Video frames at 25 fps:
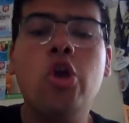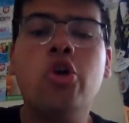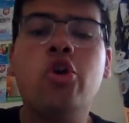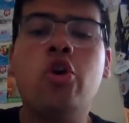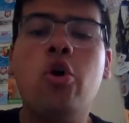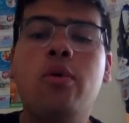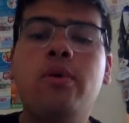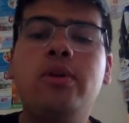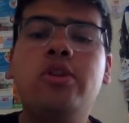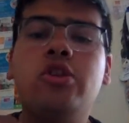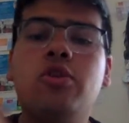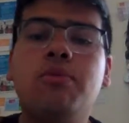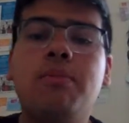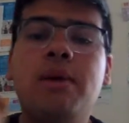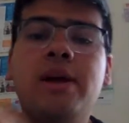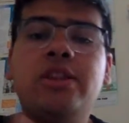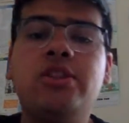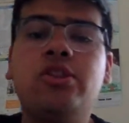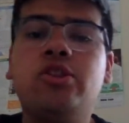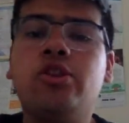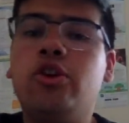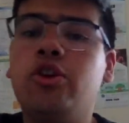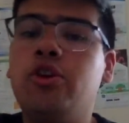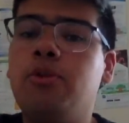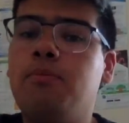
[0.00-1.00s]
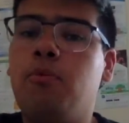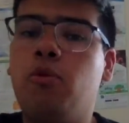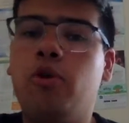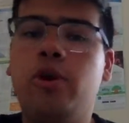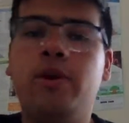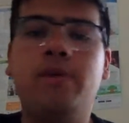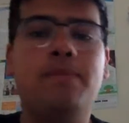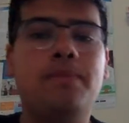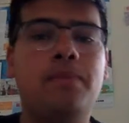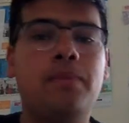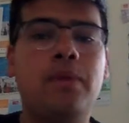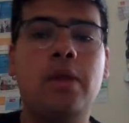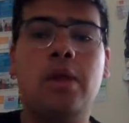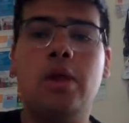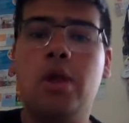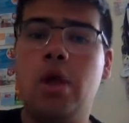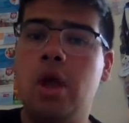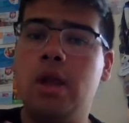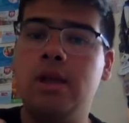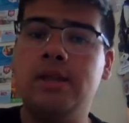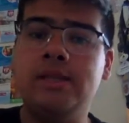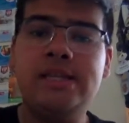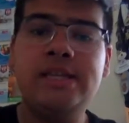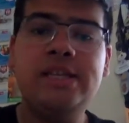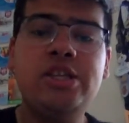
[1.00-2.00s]
Going through my third point,
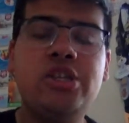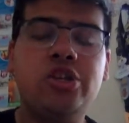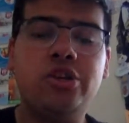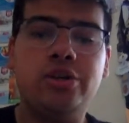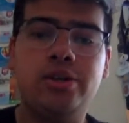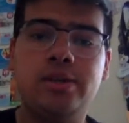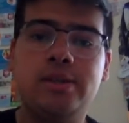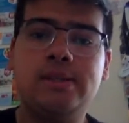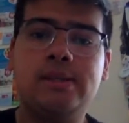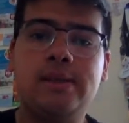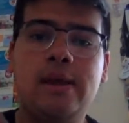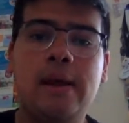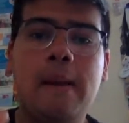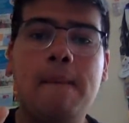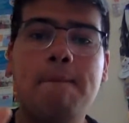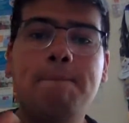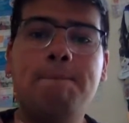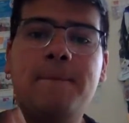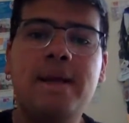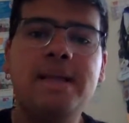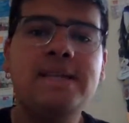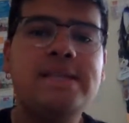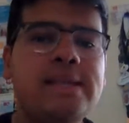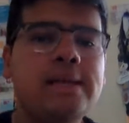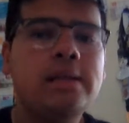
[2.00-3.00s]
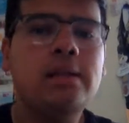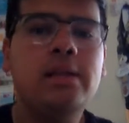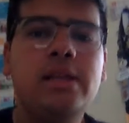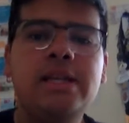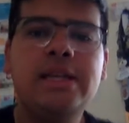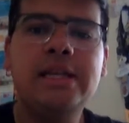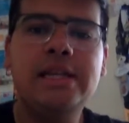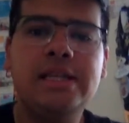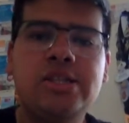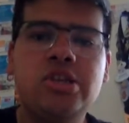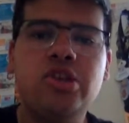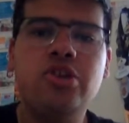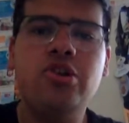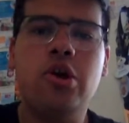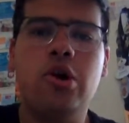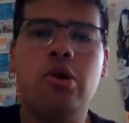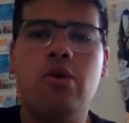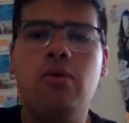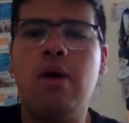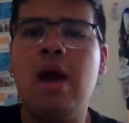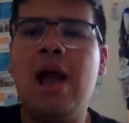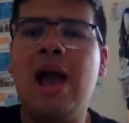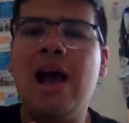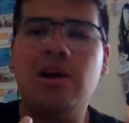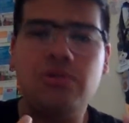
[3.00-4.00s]
teachers basically need to
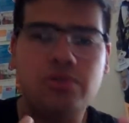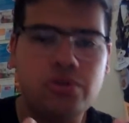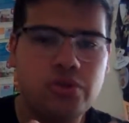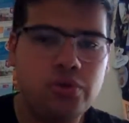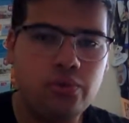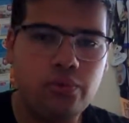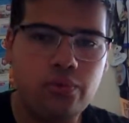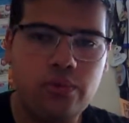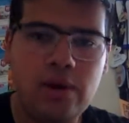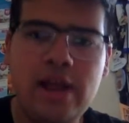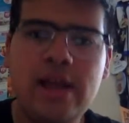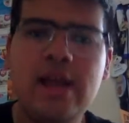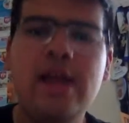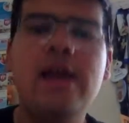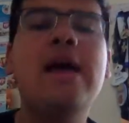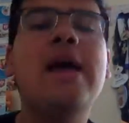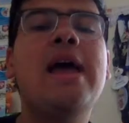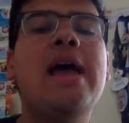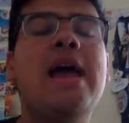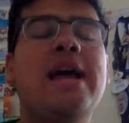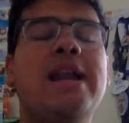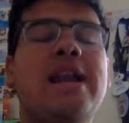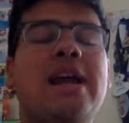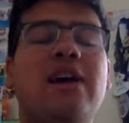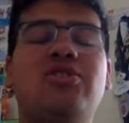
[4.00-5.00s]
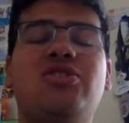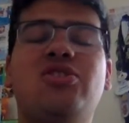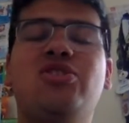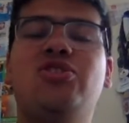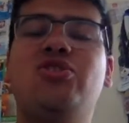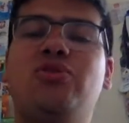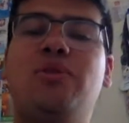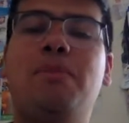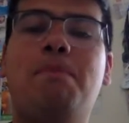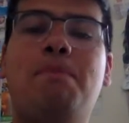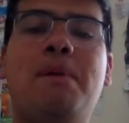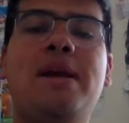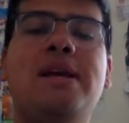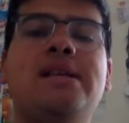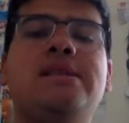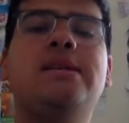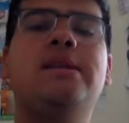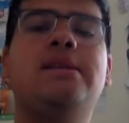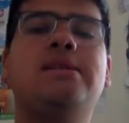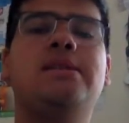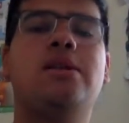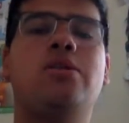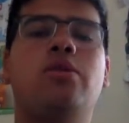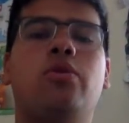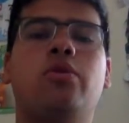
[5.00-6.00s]
know how to write and how to do the
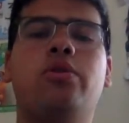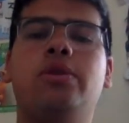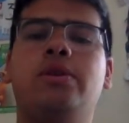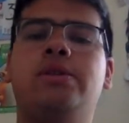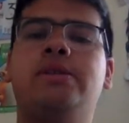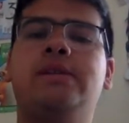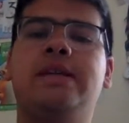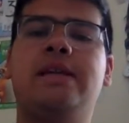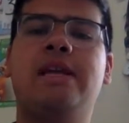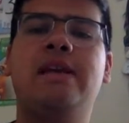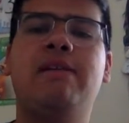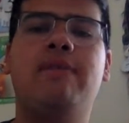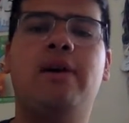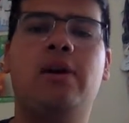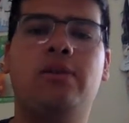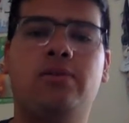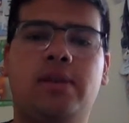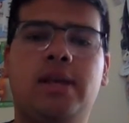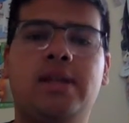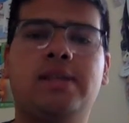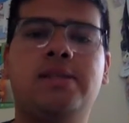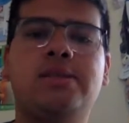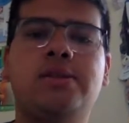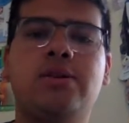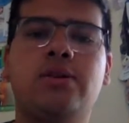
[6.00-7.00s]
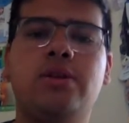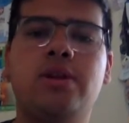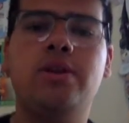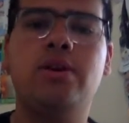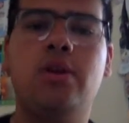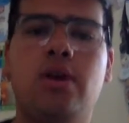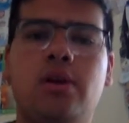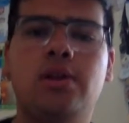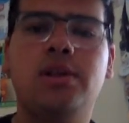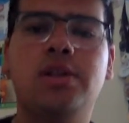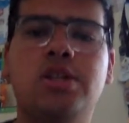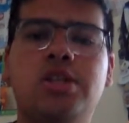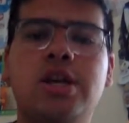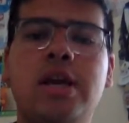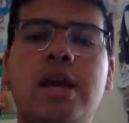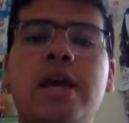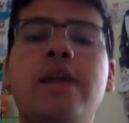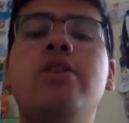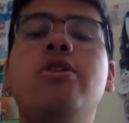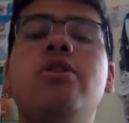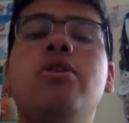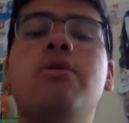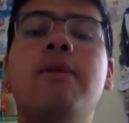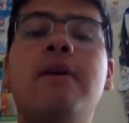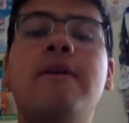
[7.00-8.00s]
basics in order to give out that certain knowledge.
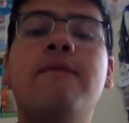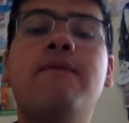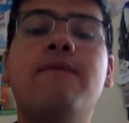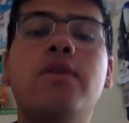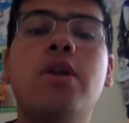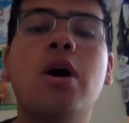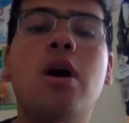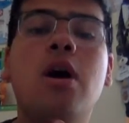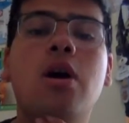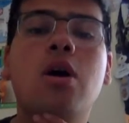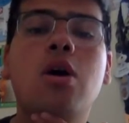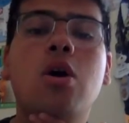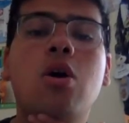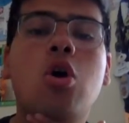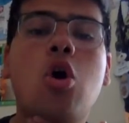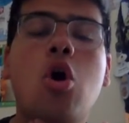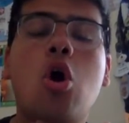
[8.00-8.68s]
And if not,